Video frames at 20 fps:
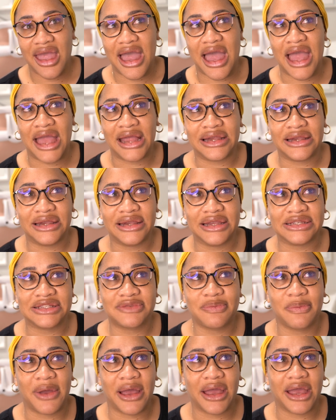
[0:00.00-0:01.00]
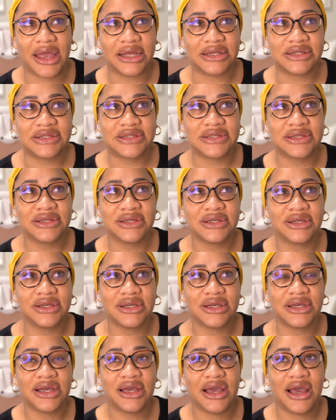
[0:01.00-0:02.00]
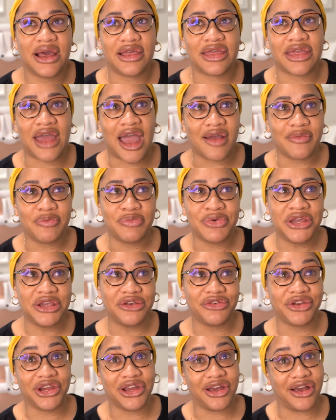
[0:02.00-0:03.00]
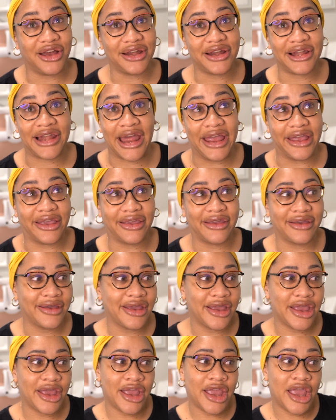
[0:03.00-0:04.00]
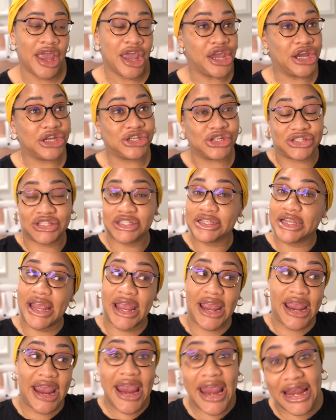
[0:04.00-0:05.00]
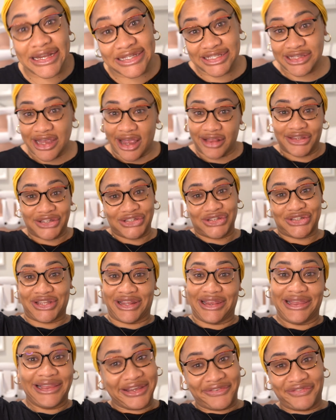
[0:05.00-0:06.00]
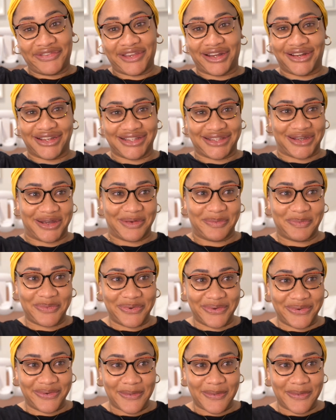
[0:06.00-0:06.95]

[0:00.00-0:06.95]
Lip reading: And despite that period, like, he just instantly just lifted us up.